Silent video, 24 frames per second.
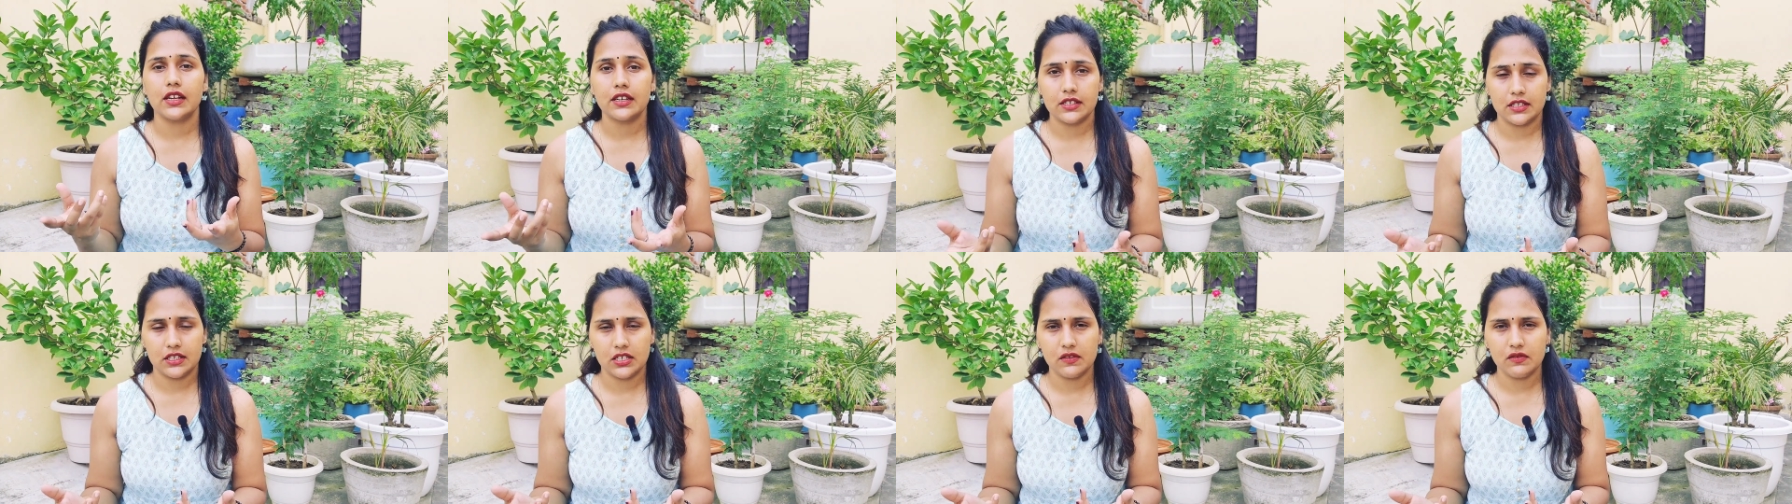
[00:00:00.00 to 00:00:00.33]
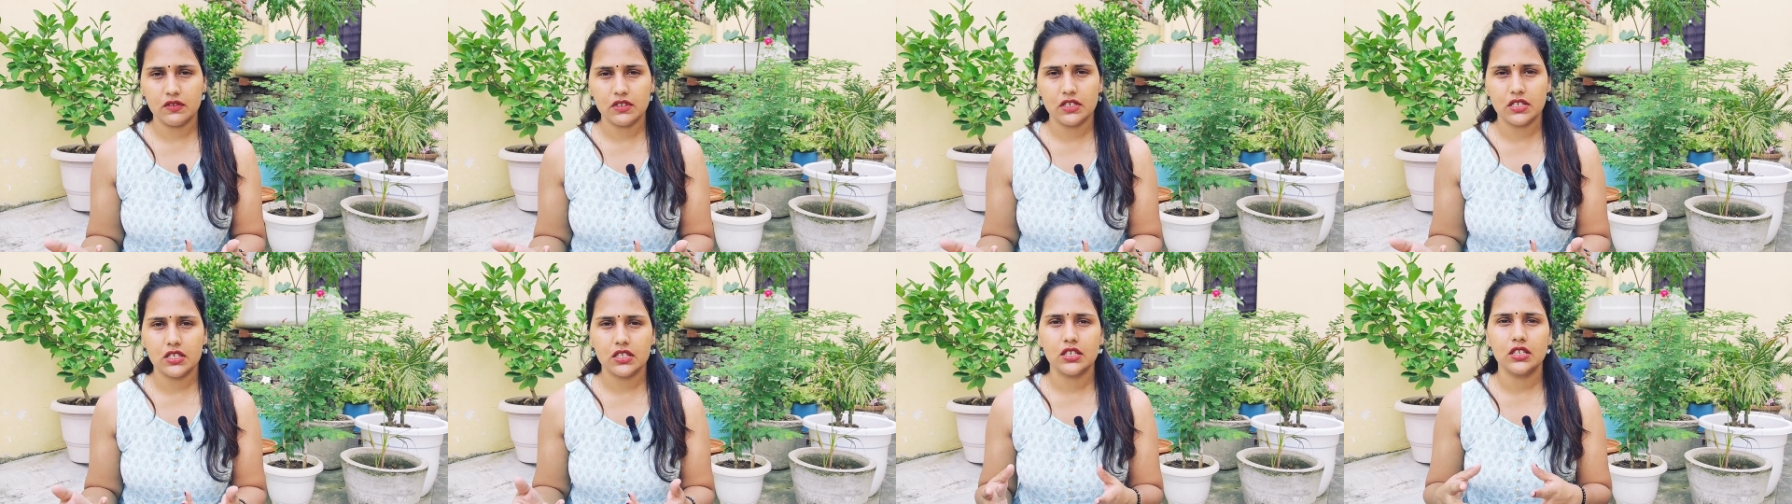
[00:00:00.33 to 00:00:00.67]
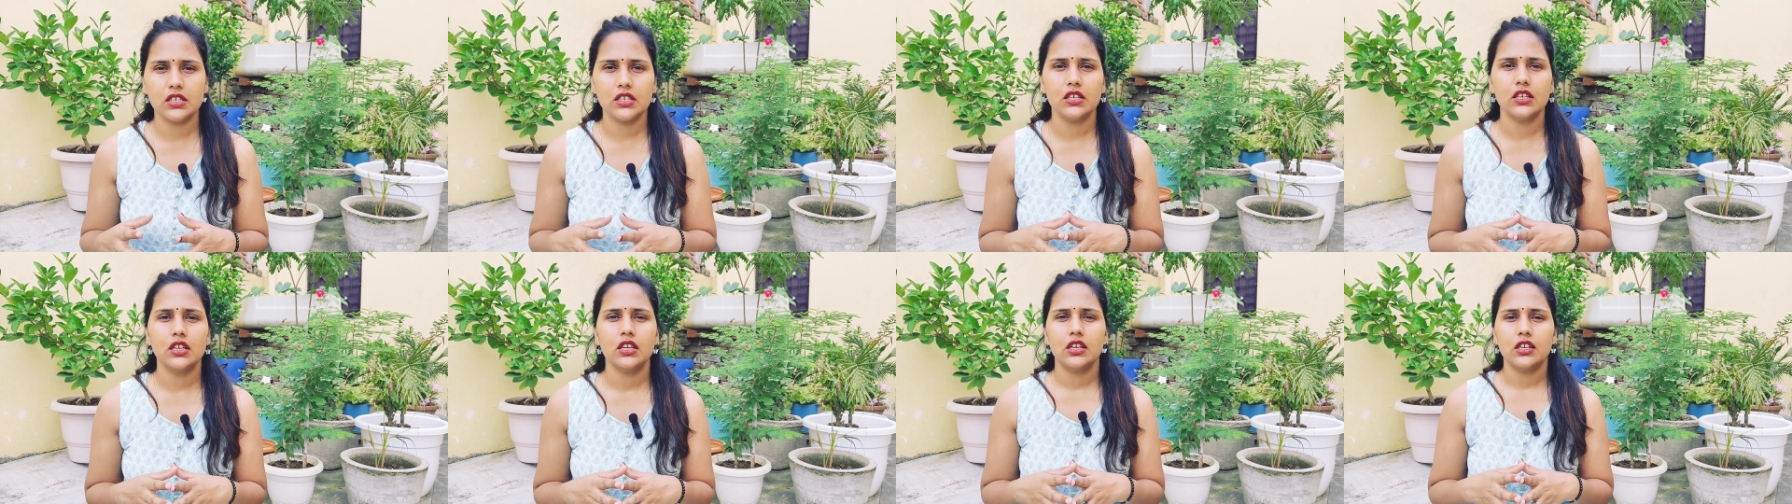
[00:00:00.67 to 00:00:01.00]

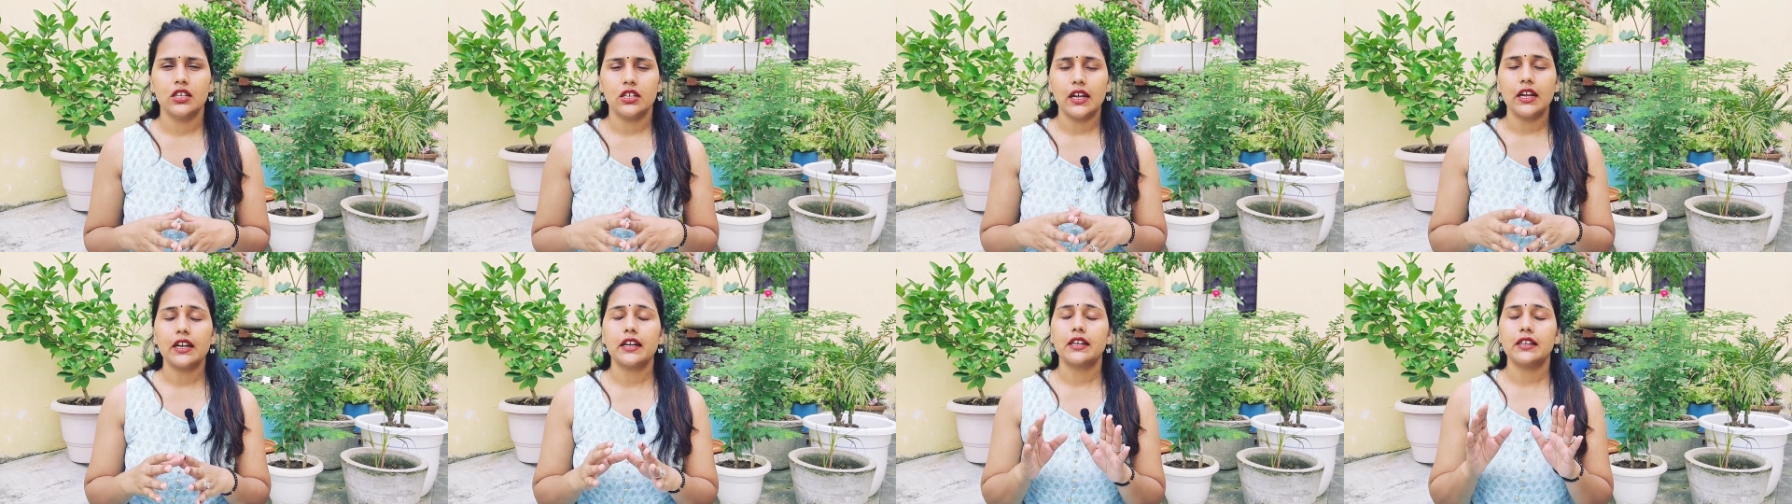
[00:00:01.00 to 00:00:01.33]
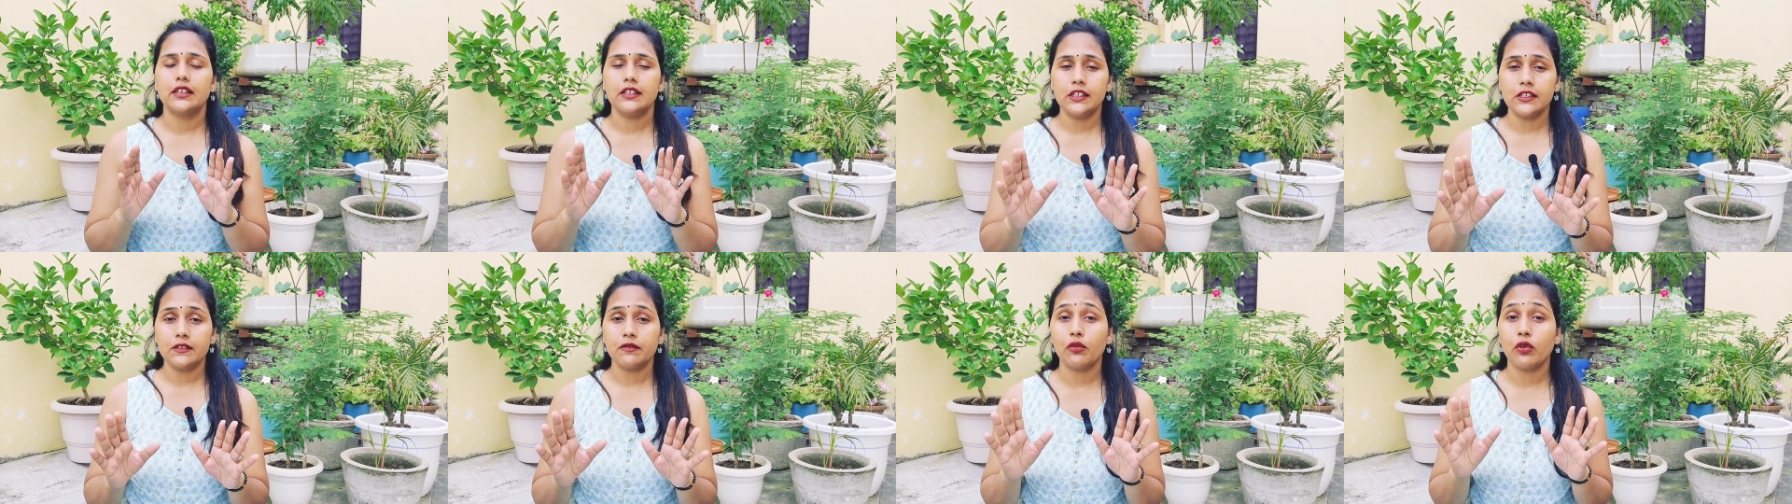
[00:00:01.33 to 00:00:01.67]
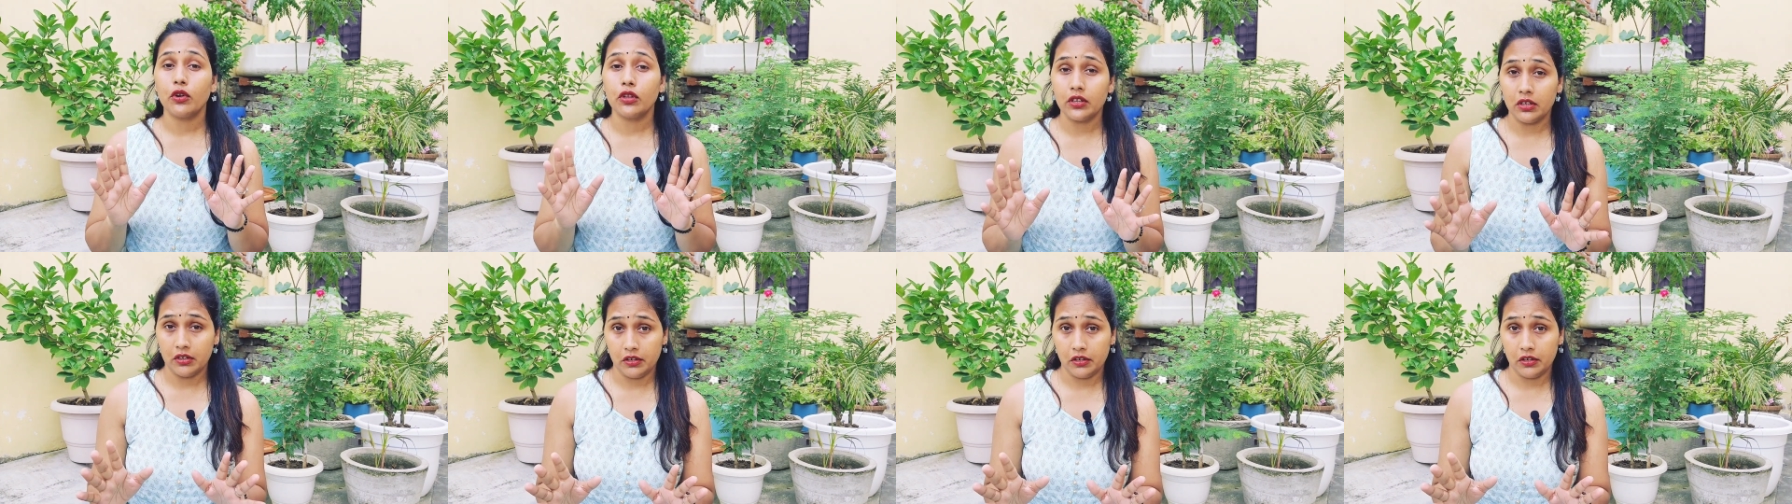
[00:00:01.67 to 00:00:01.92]
activity at least for